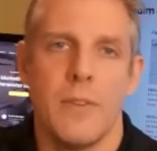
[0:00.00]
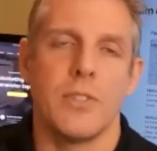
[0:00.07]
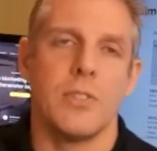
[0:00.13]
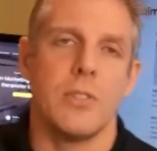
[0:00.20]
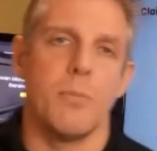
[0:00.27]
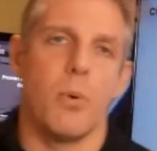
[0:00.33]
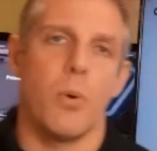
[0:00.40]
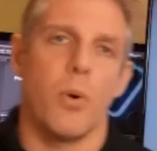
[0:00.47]

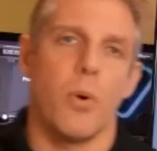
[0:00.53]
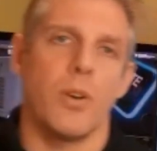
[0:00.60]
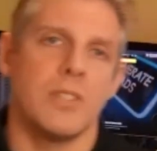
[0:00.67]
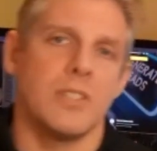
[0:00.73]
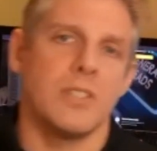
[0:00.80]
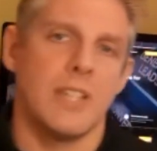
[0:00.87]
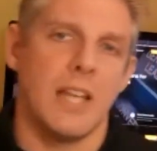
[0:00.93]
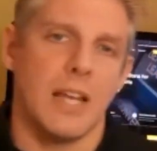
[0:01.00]
this is important
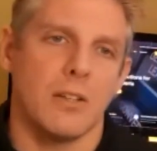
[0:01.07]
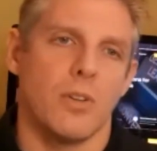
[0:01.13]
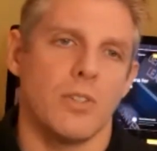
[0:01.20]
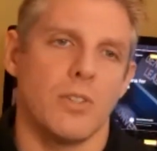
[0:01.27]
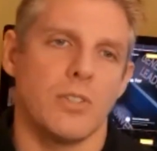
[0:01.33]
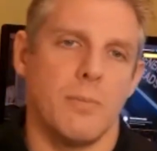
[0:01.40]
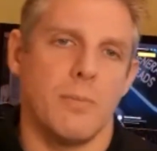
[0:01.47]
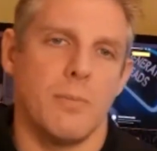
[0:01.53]
to take
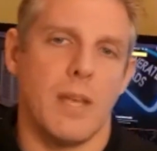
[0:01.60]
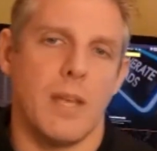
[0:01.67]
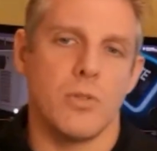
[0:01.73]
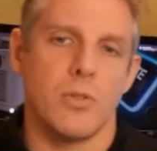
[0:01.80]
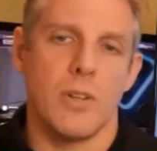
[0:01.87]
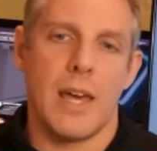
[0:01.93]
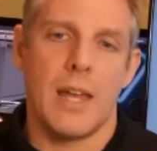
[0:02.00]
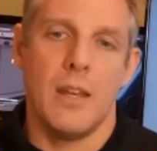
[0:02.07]
notice and make
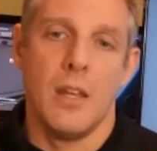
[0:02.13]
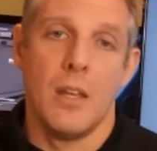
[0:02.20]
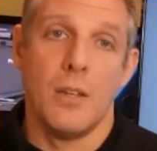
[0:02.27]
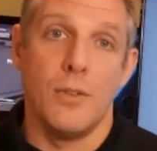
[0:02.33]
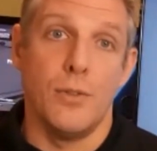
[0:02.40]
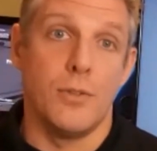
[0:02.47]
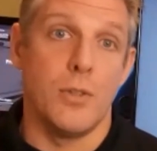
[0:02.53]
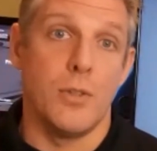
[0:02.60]
sure that
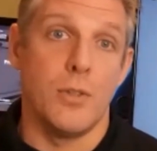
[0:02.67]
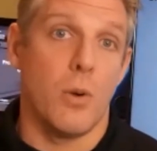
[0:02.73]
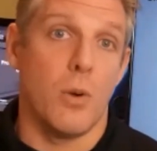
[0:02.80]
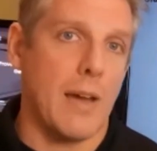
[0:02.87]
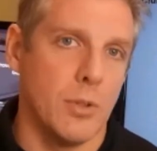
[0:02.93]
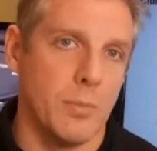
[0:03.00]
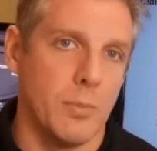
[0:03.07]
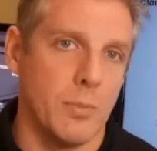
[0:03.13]
you don't
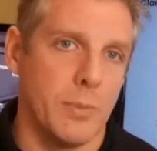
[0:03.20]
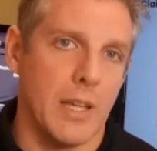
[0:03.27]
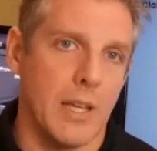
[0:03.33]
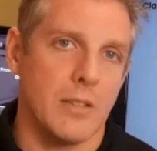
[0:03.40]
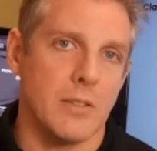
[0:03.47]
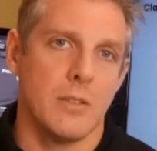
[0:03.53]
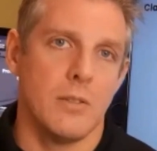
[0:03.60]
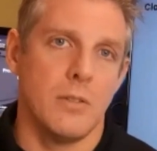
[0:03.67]
have
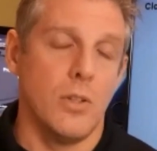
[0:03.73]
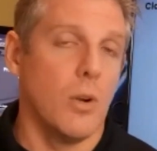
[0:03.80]
duplicates.